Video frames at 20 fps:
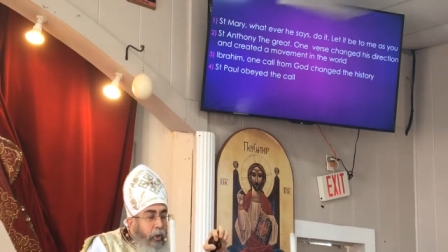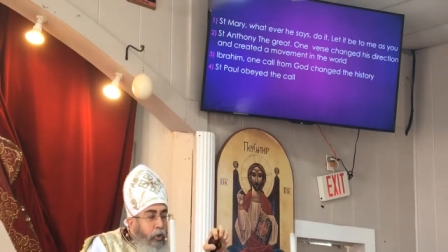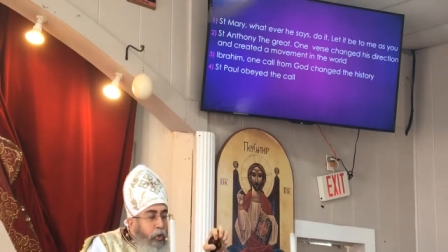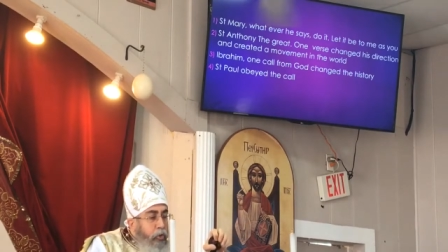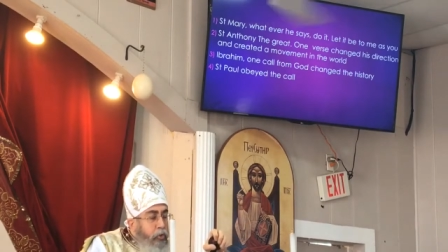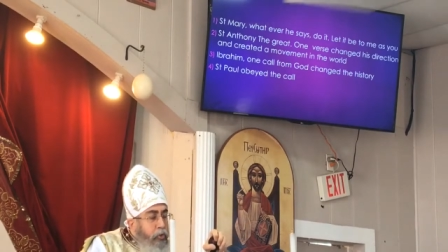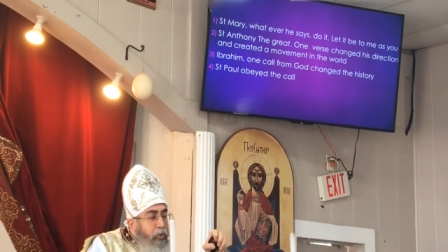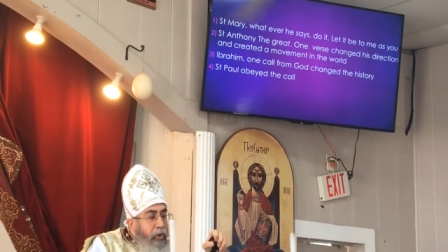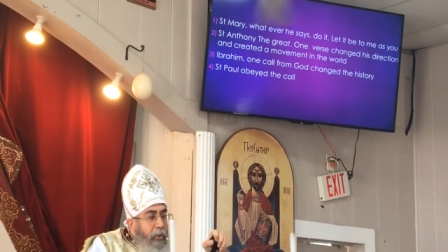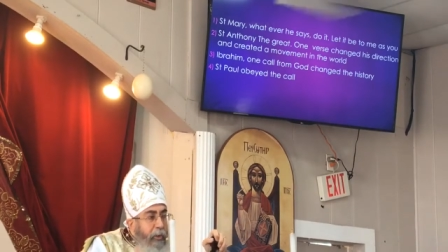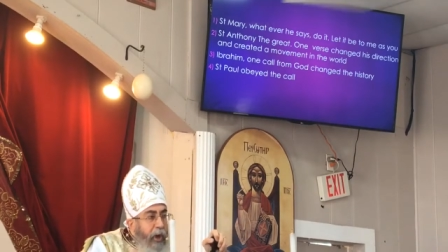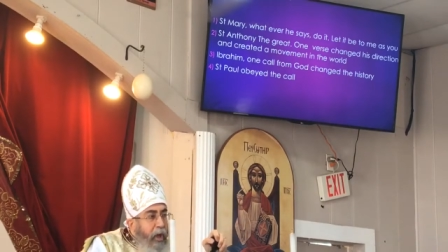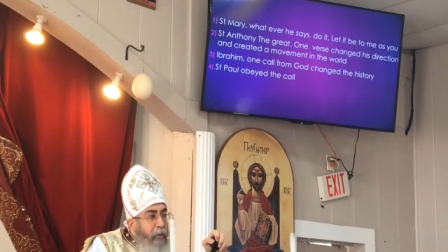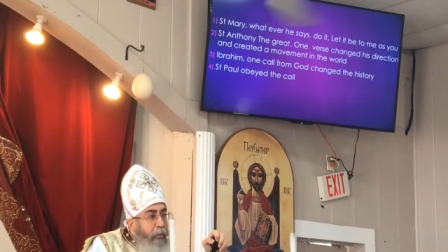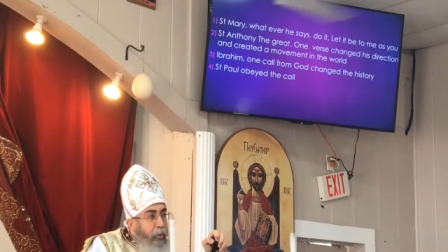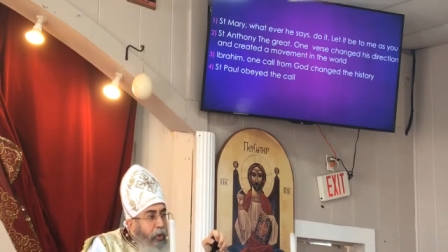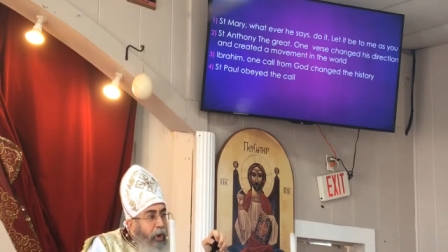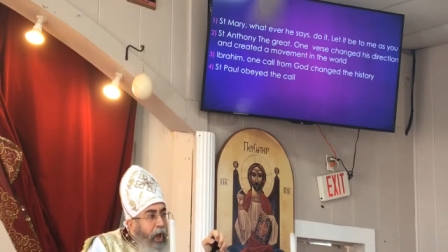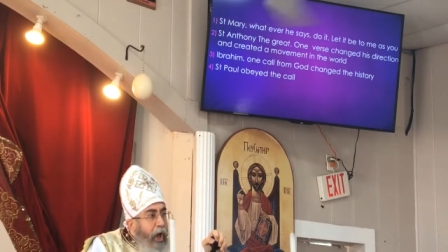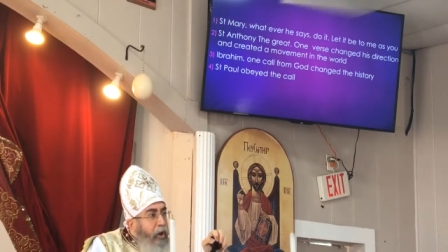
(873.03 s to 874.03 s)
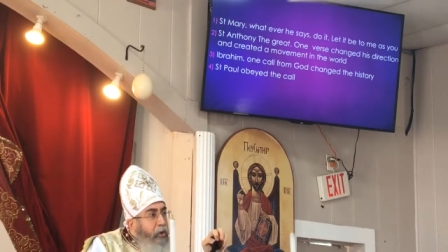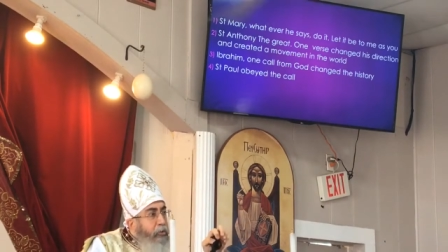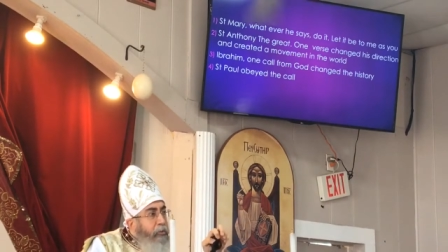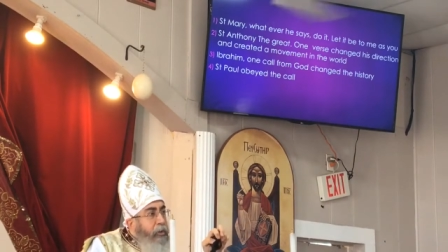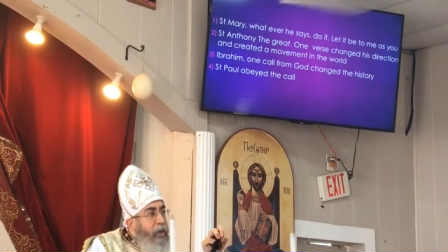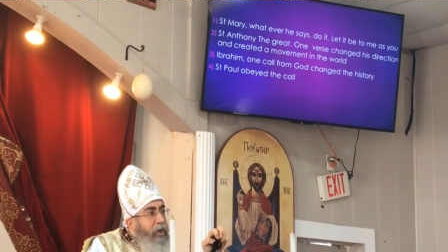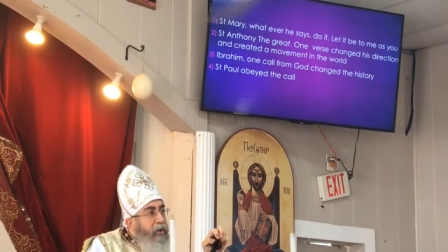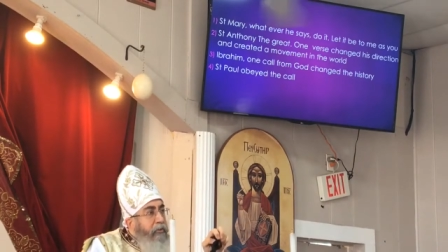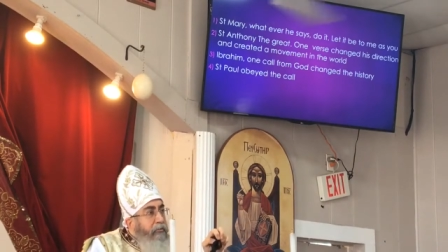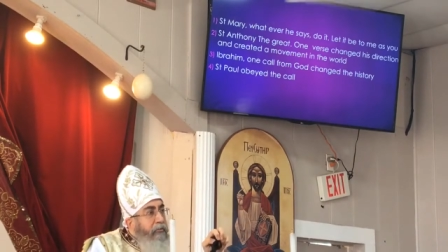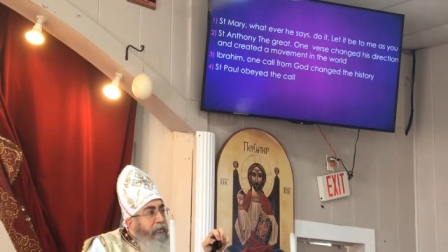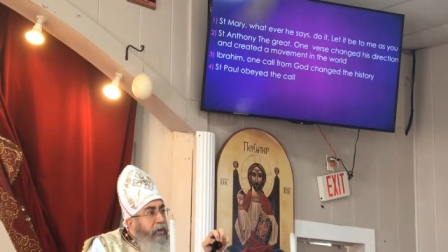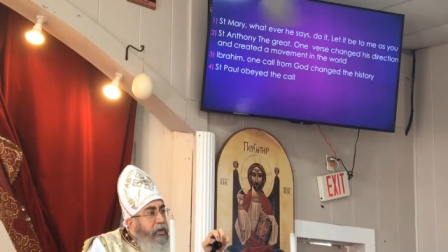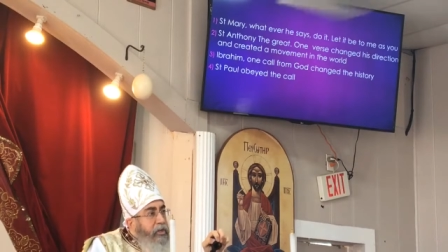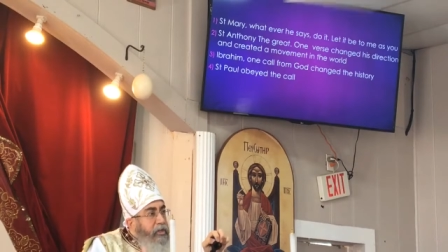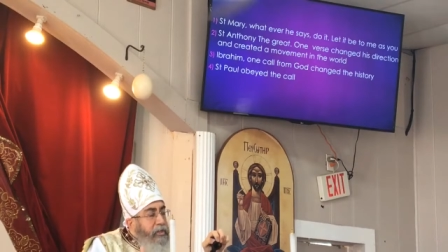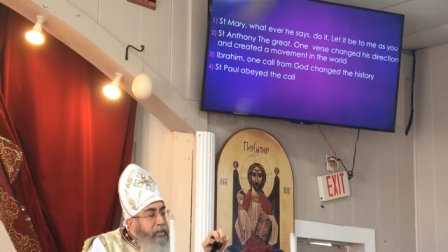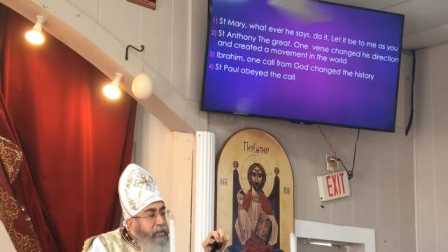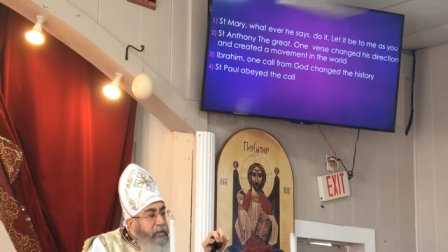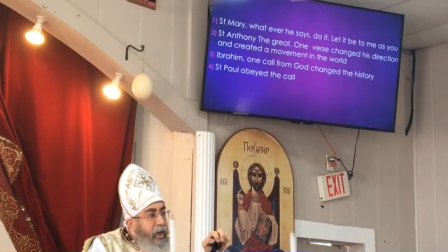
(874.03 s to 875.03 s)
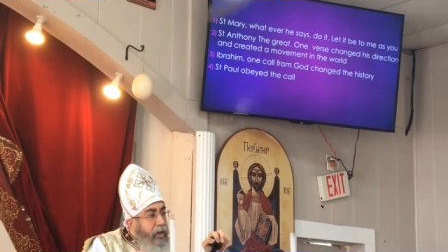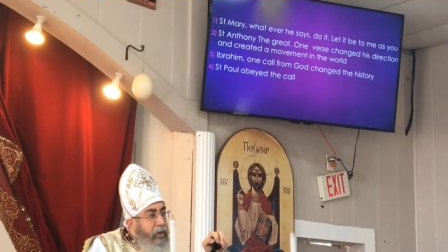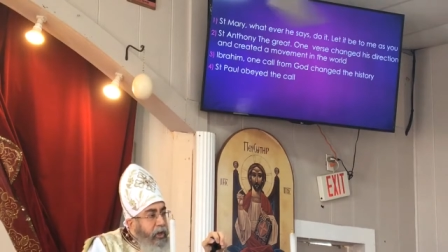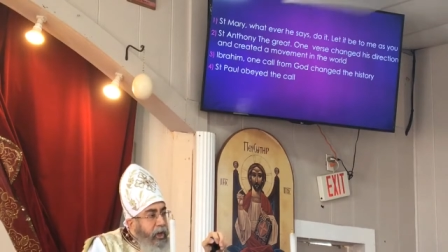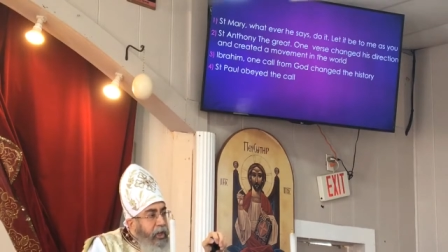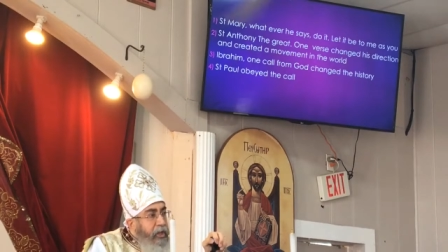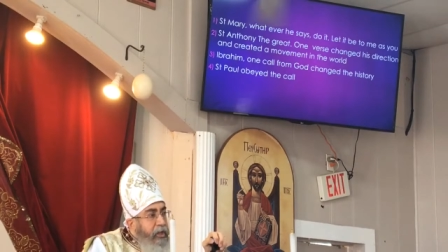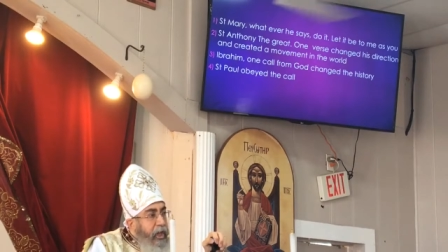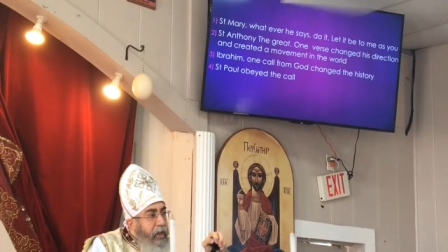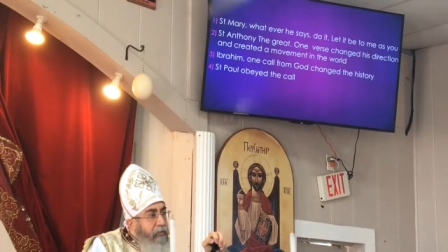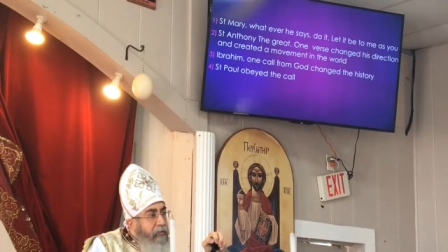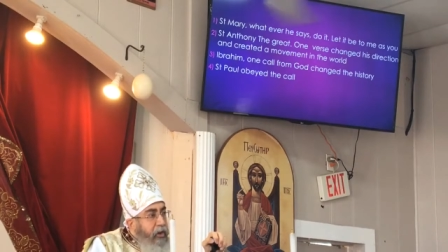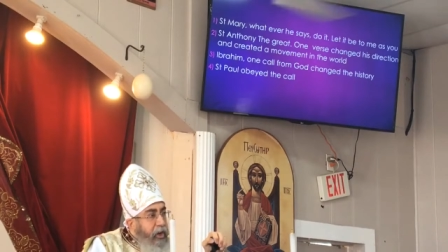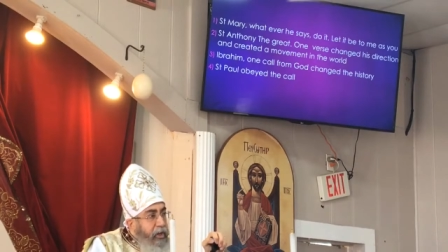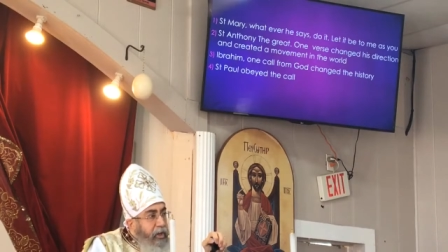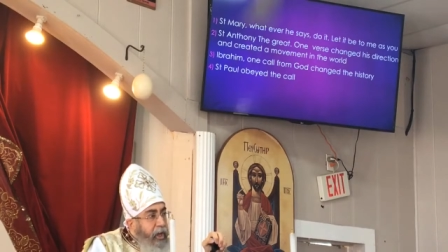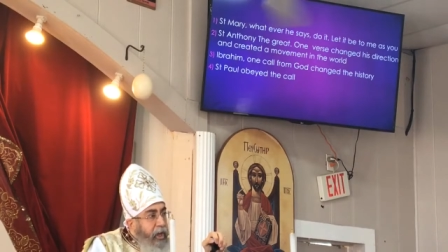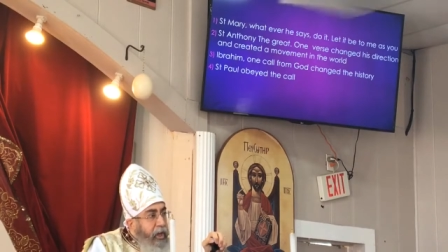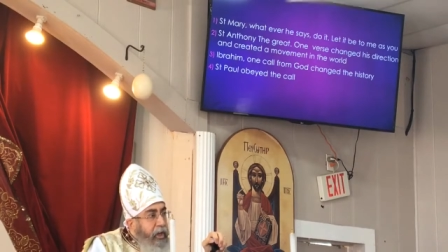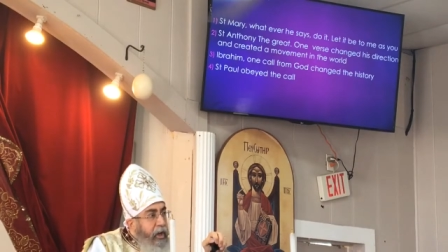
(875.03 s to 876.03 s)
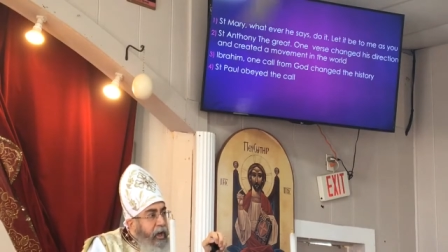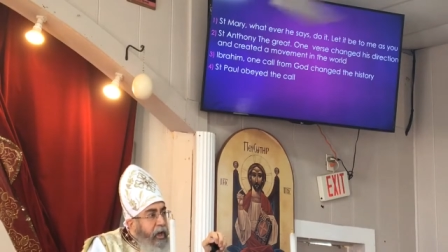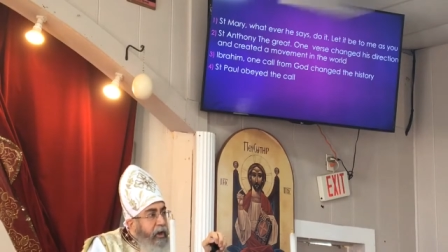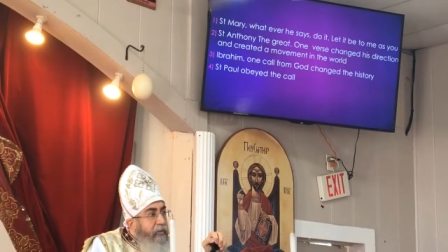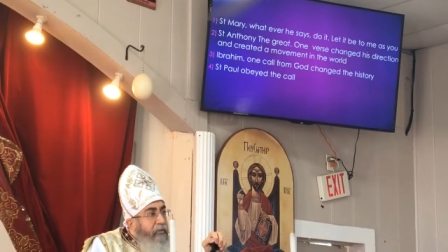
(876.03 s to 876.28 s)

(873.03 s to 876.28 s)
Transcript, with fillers: Go to the Bible. How many verses I read every day?